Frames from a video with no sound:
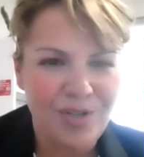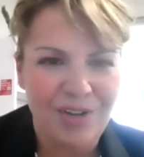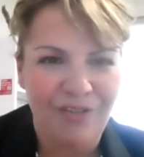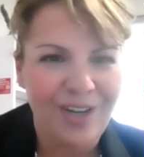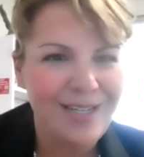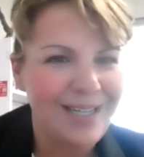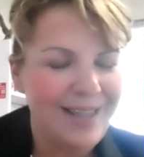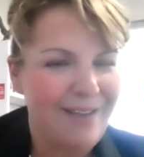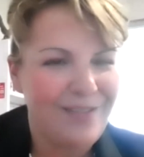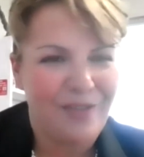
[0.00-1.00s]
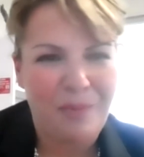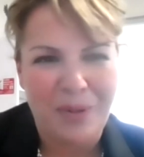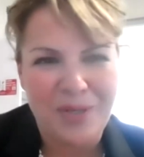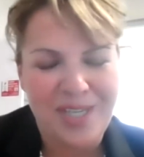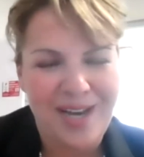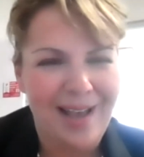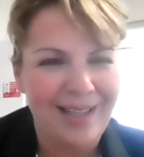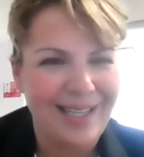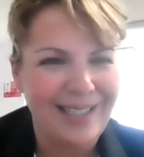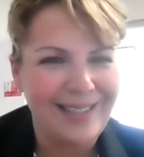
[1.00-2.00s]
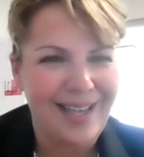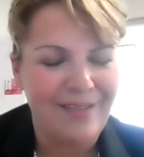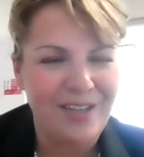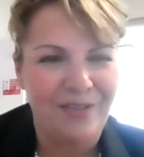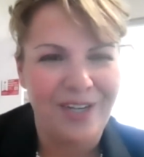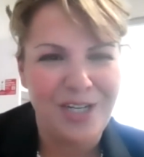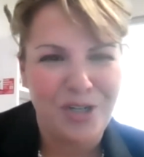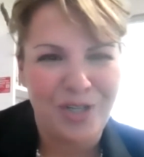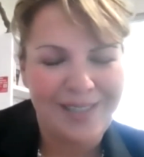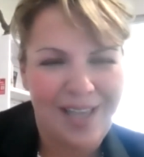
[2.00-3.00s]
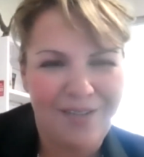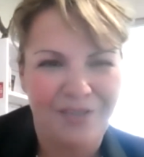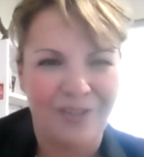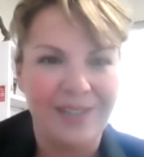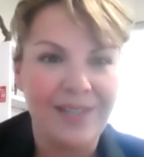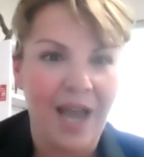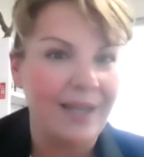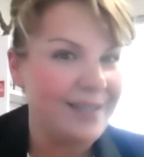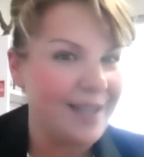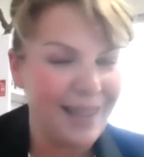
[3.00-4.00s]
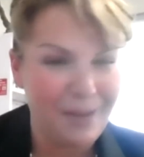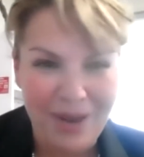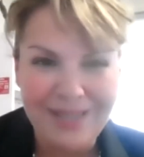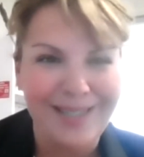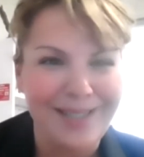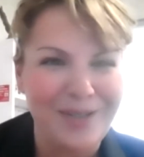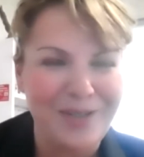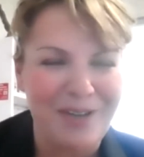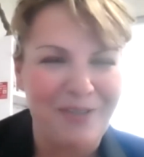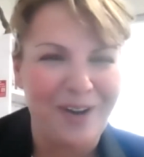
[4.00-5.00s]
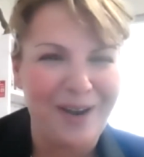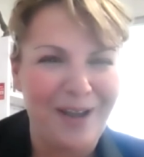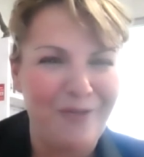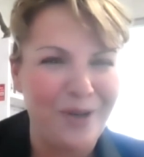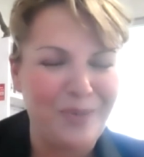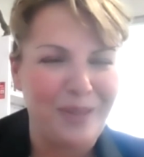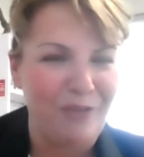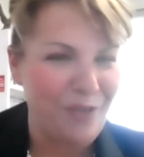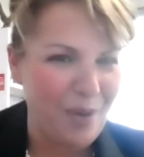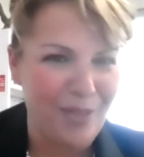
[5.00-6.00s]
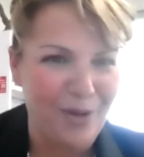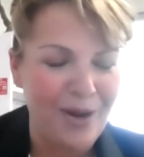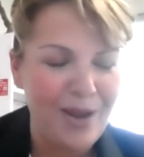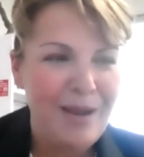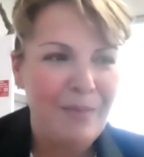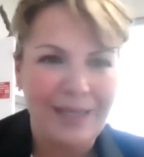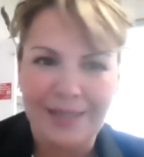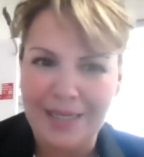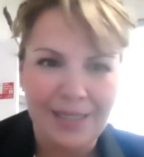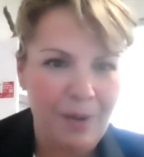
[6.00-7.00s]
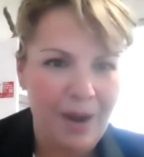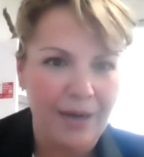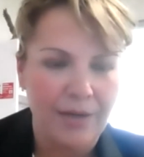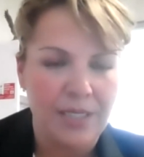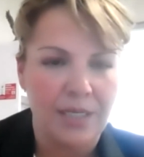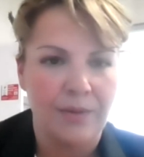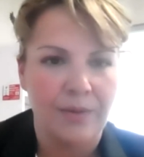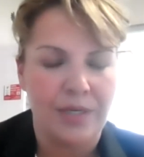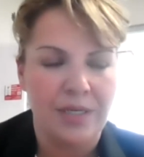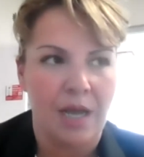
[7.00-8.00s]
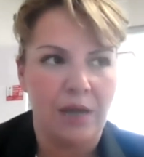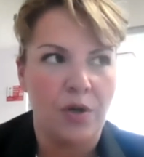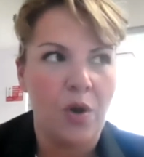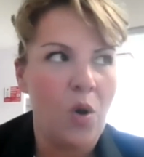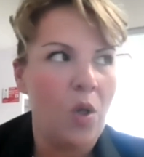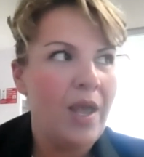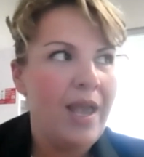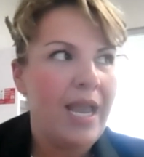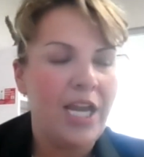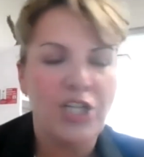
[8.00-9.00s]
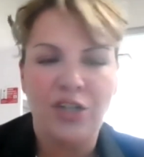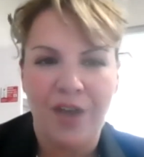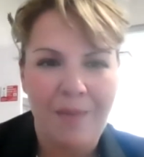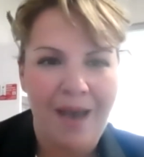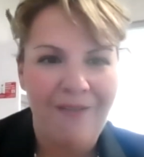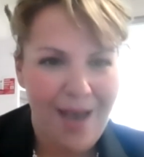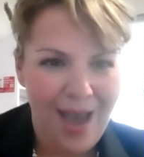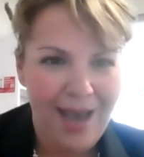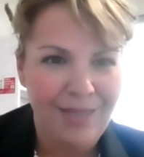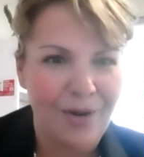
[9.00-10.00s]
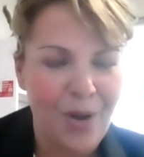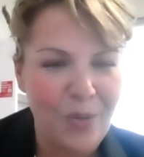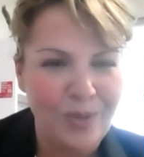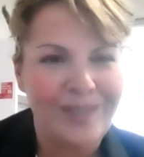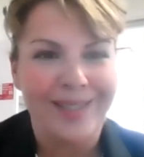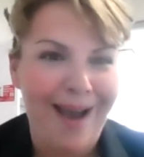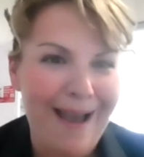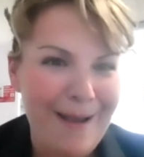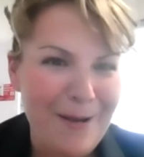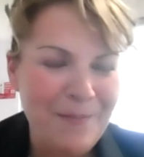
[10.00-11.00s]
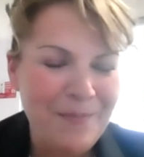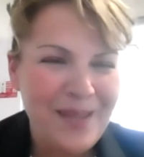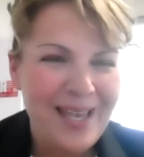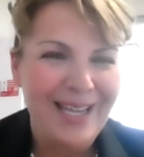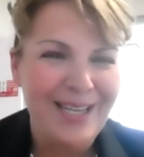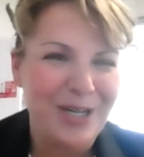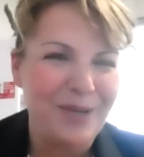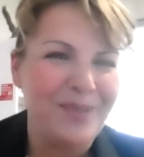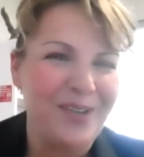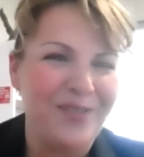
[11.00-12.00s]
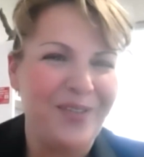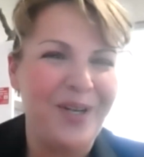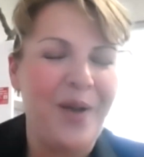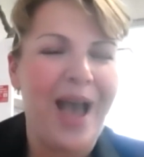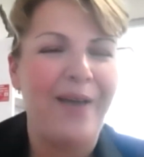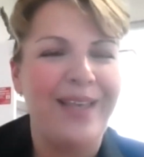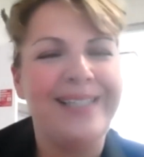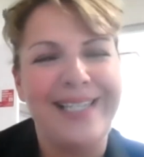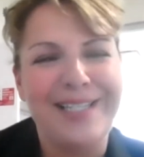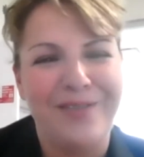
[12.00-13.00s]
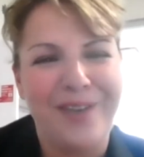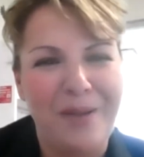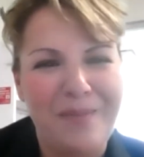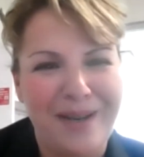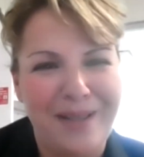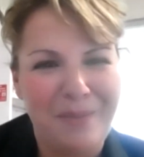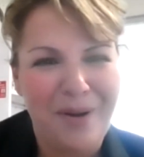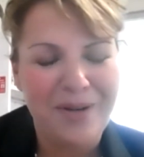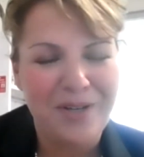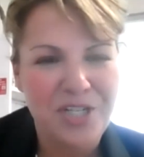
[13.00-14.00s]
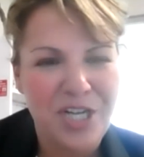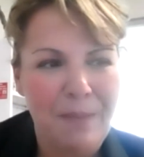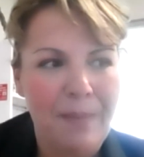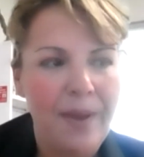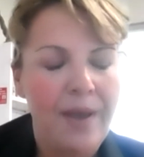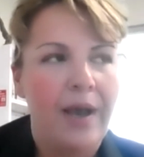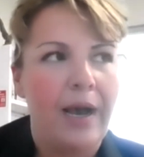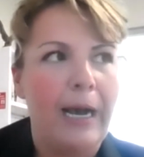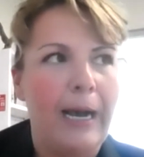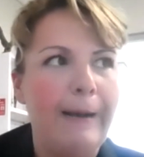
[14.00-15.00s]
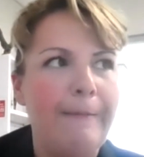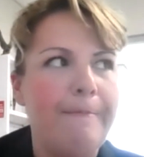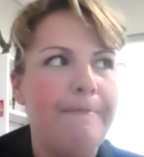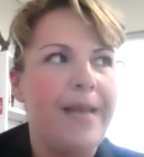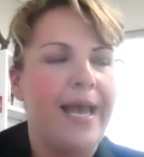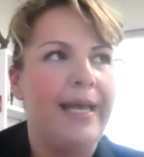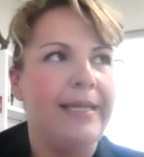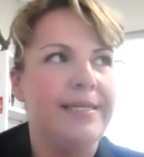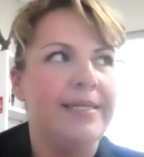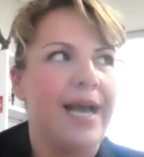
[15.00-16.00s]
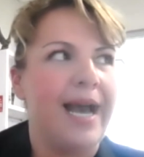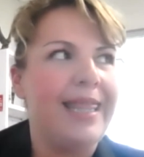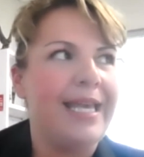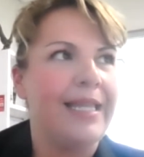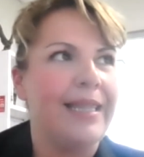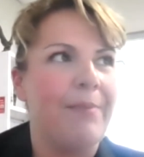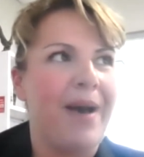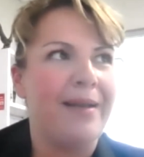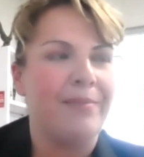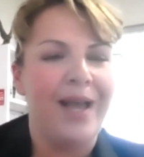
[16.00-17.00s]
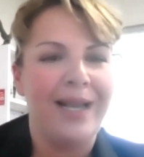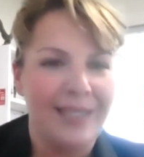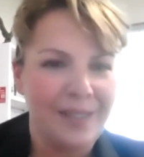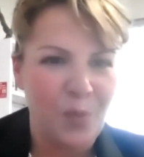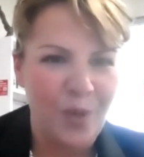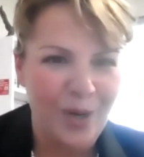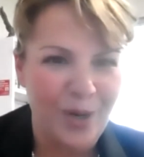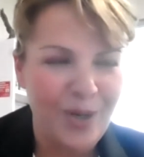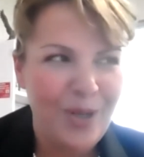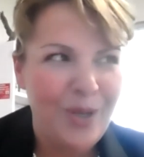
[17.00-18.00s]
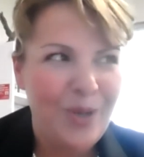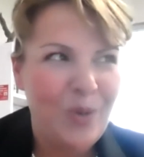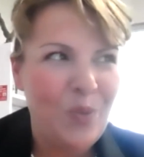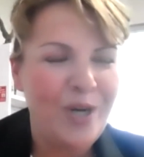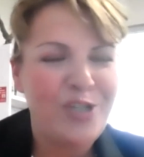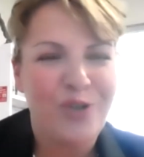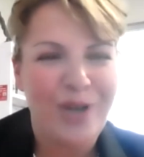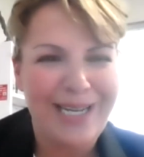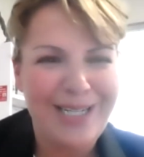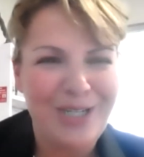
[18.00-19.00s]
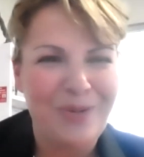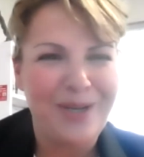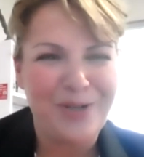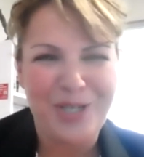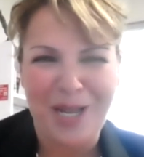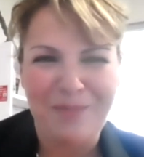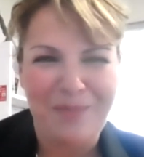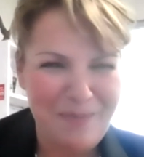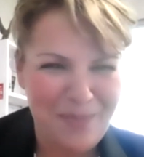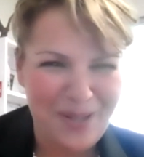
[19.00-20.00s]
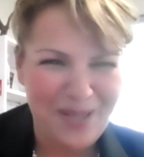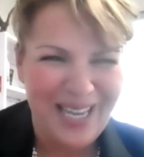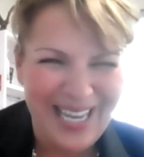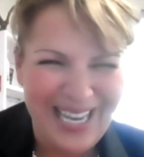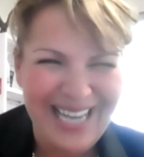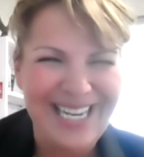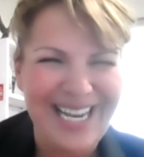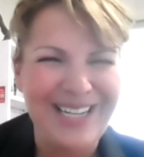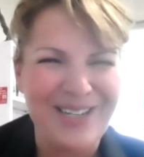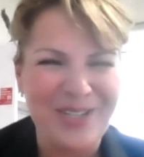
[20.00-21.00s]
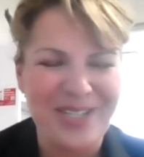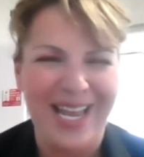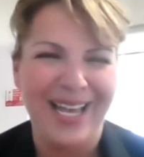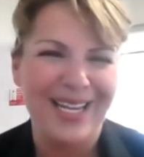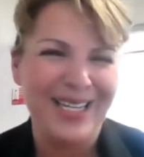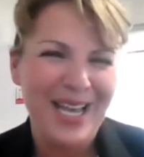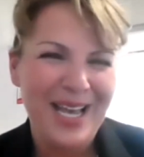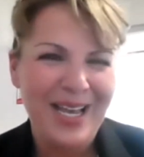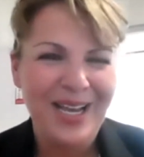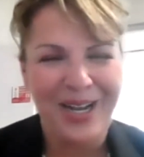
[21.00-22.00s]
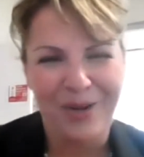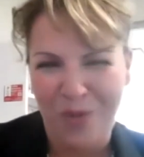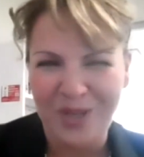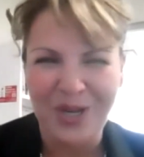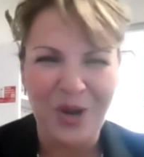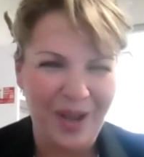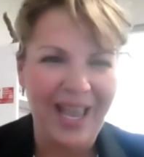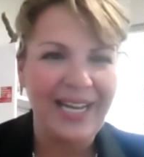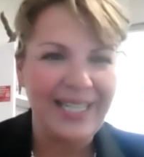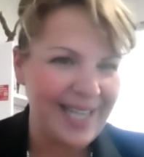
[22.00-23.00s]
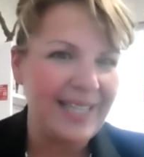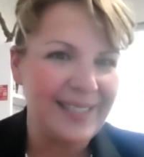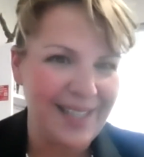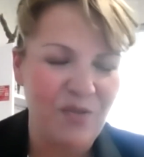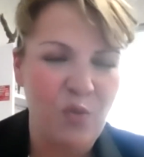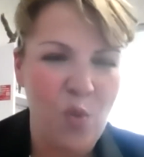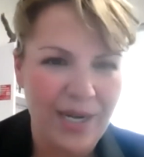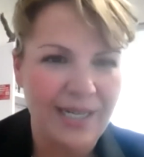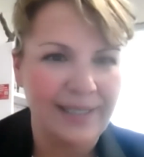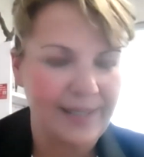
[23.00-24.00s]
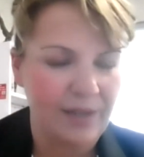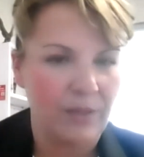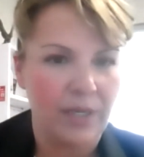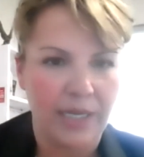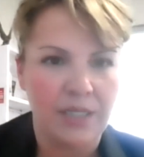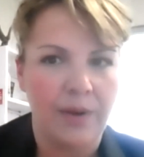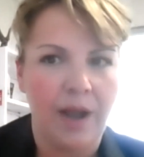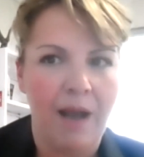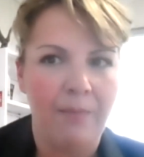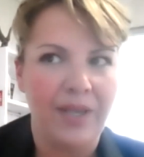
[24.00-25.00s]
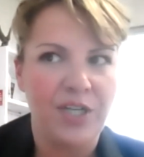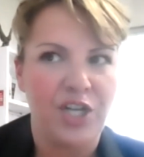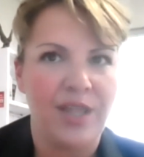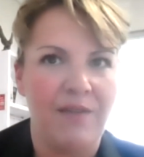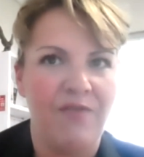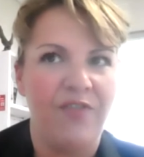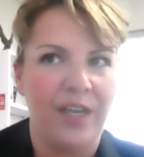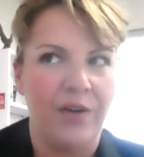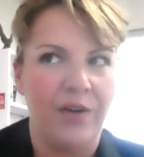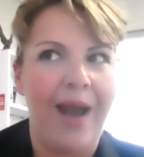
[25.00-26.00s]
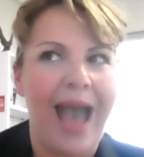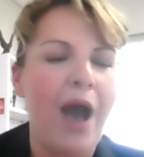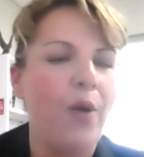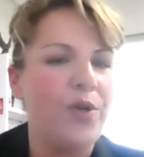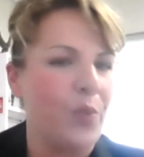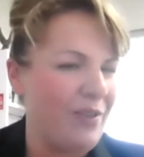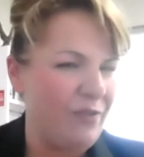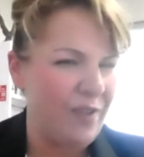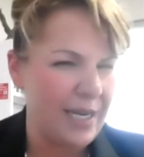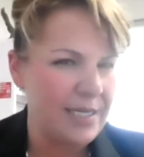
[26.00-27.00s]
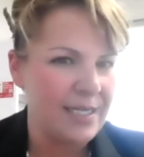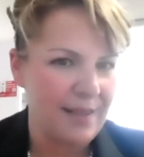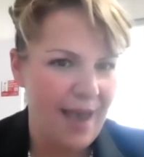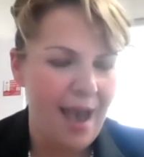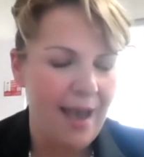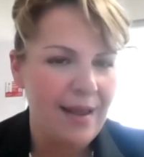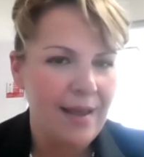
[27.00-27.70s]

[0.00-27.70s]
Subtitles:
are different. They have different personalities. They have different interests. They have different styles. I think presidents are different. I've worked with a few other presidents prior to Dr. Cole. Each of them have had their own style in terms of, how they see development and the partnership. And I think the bottom line is we're trained to understand people and to understand, get a sense of what it is they're looking to accomplish and then figure out how do we fit into that